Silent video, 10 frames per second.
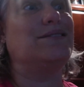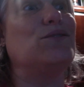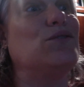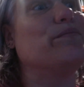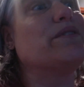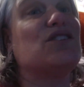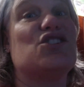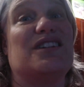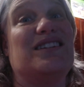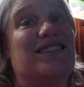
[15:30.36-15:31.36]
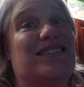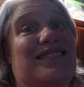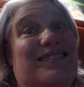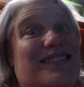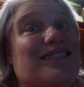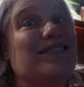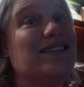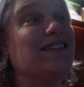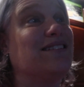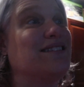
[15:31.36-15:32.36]
home because she still
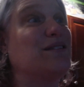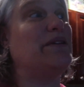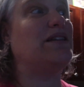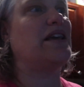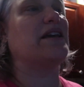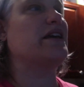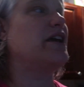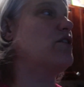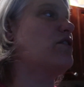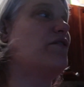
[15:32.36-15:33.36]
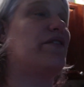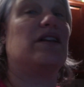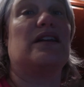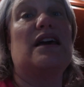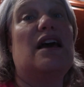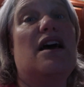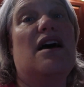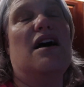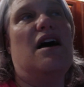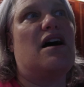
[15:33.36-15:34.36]
needs to be taken care of. And
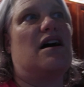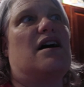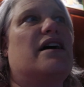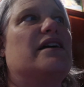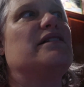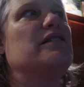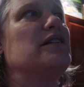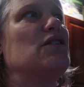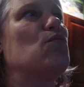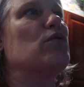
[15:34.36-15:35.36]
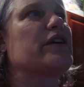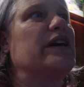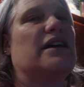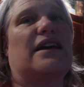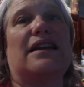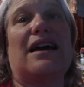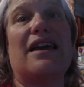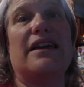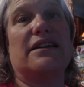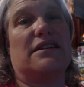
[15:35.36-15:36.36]
I, you know, working at
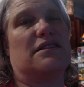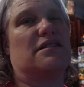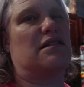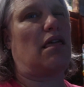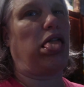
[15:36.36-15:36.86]
night is...